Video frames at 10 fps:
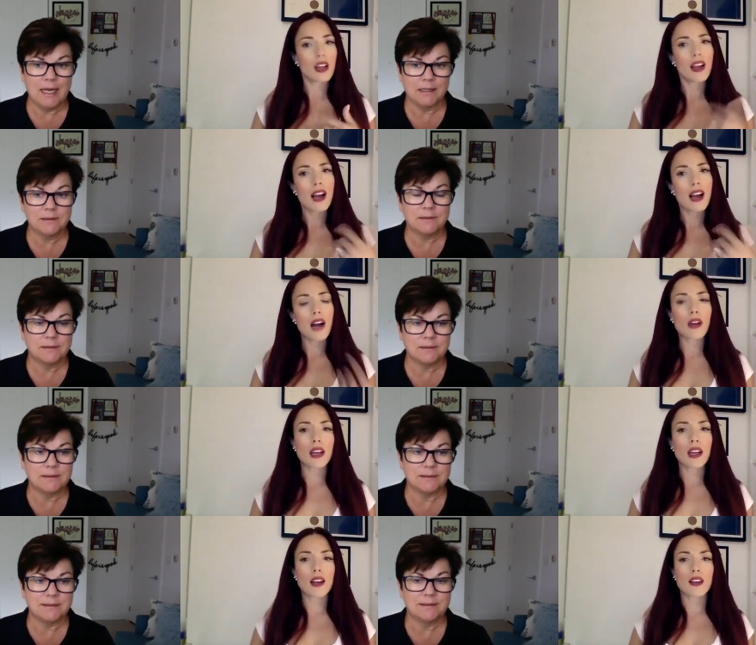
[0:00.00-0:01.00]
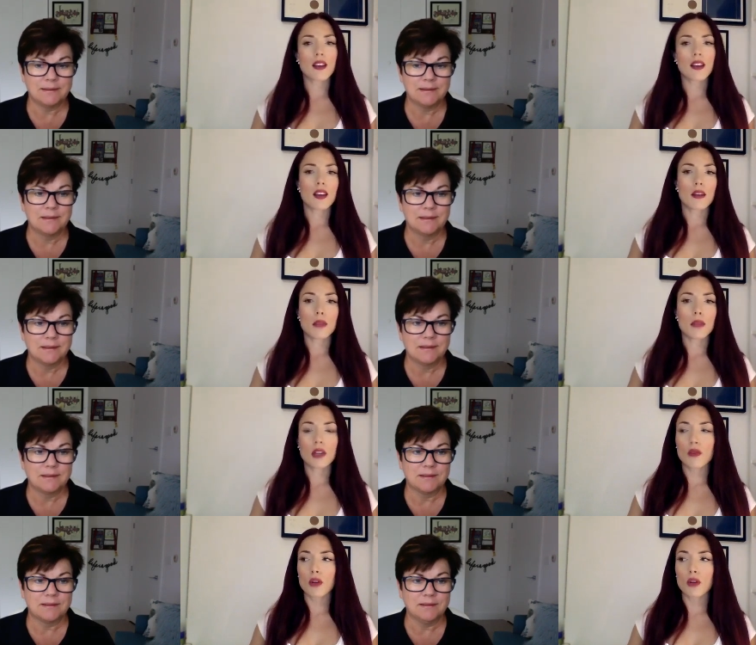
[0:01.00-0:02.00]
Speaker 1: how can I be a
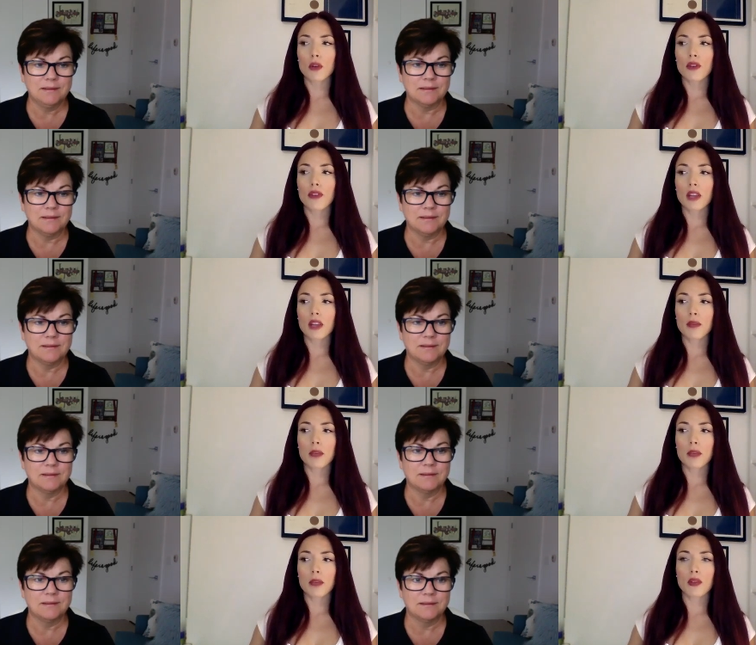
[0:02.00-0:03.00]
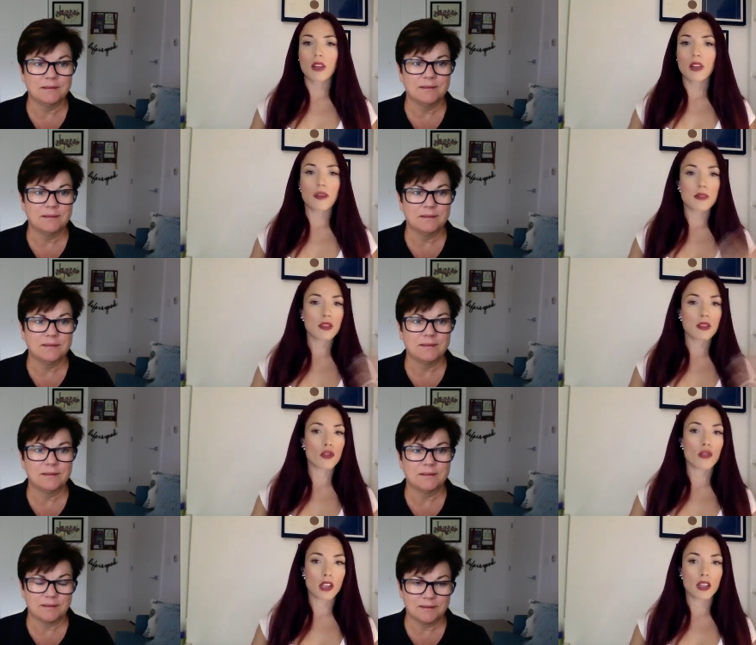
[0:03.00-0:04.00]
role model for other people if I'm still
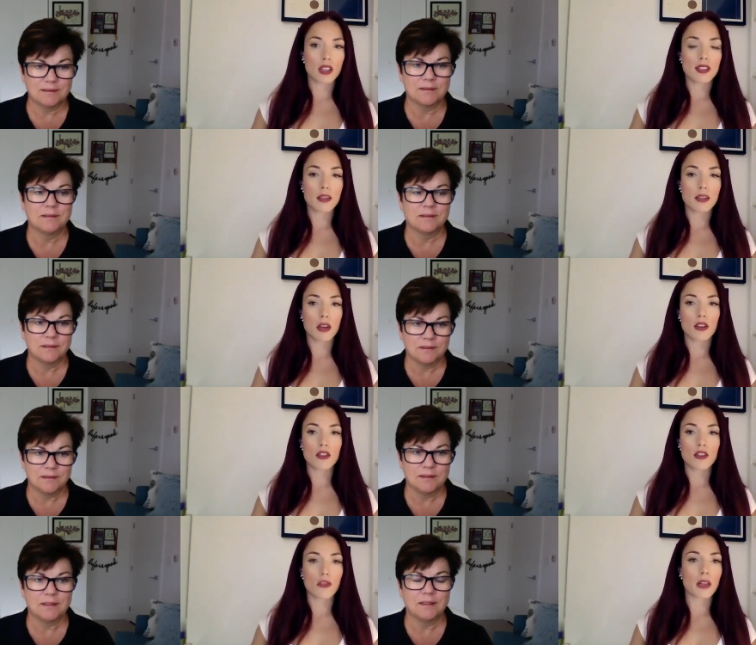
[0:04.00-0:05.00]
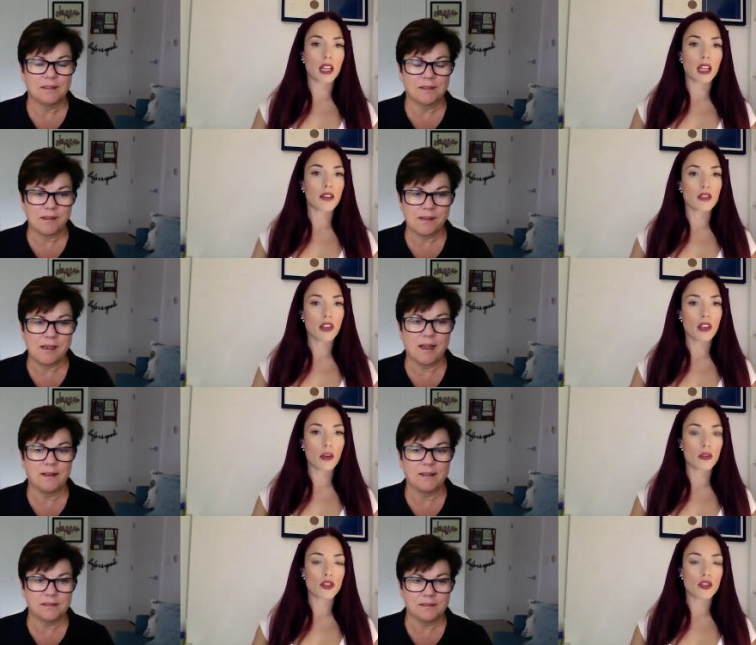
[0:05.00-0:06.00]
triggered in some areas of my life? So that
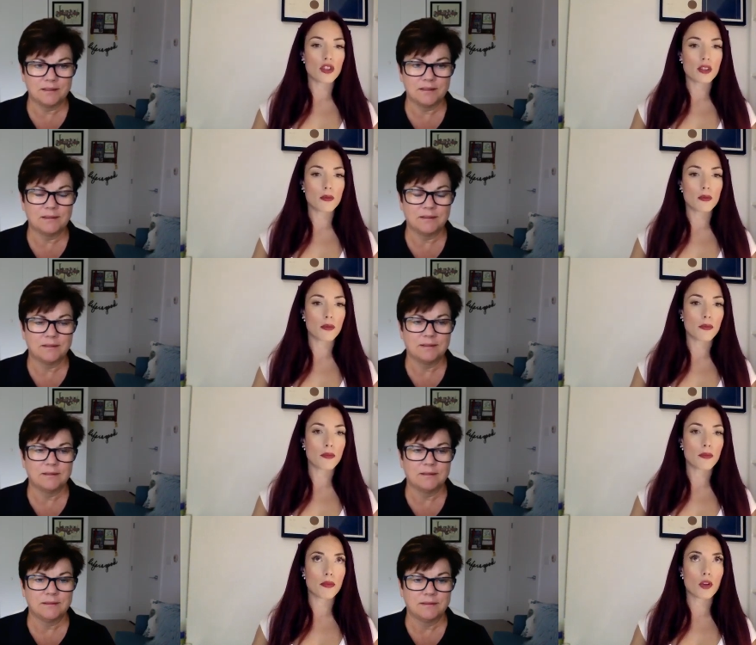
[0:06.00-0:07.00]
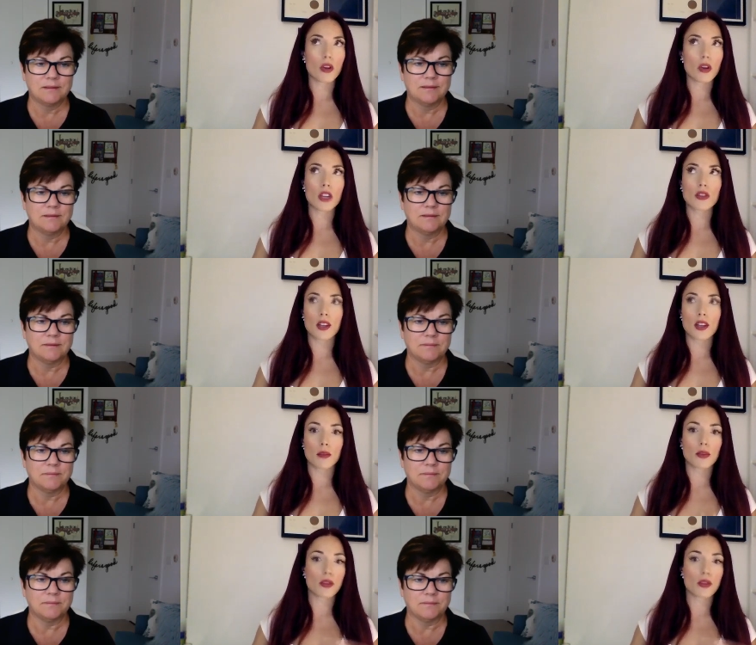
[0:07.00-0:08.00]
was just going into like
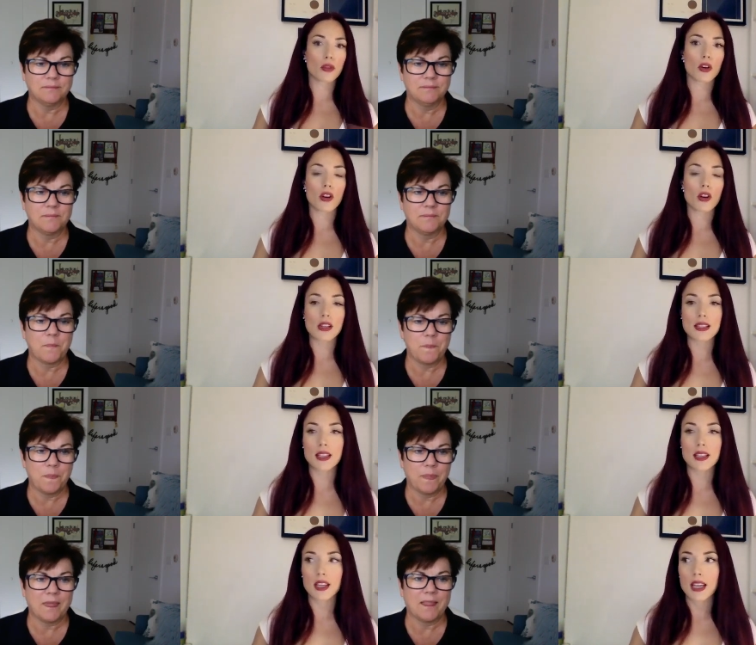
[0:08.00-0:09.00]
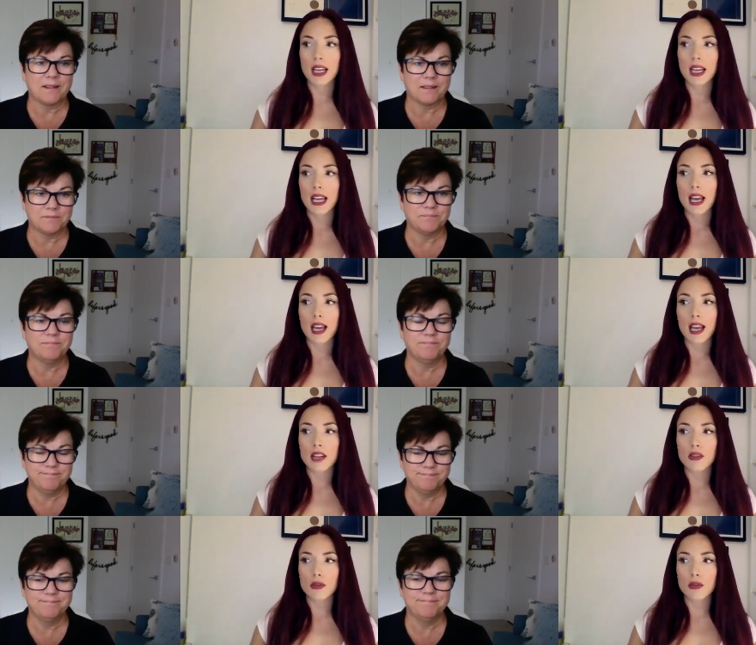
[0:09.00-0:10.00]
pure honesty, and
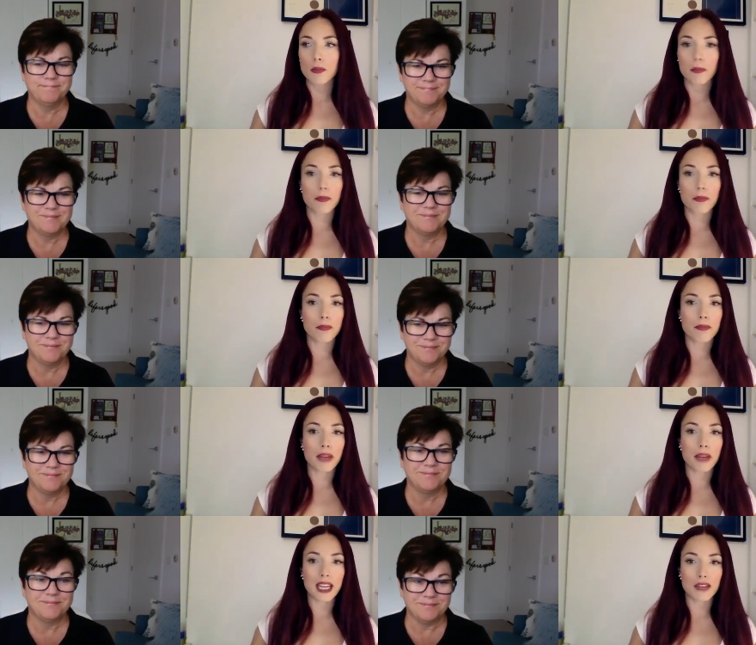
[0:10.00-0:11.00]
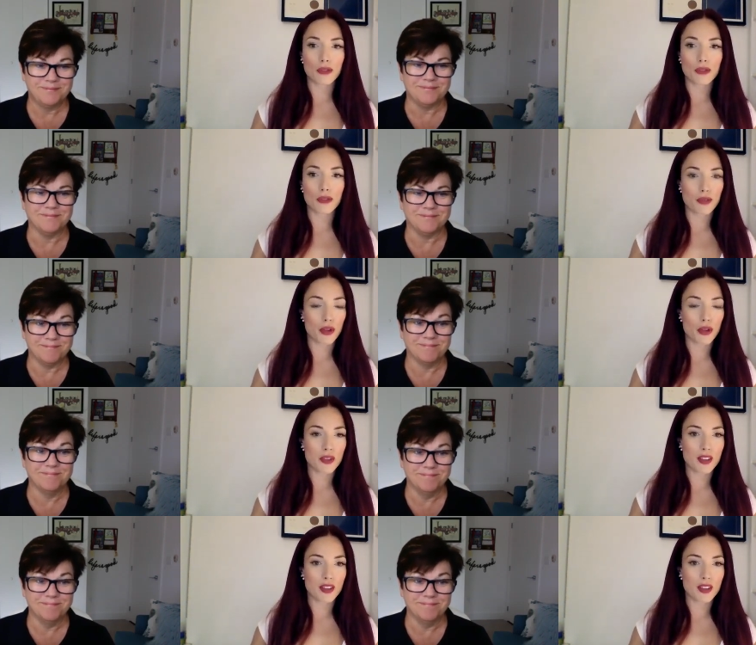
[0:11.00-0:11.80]
through the painful process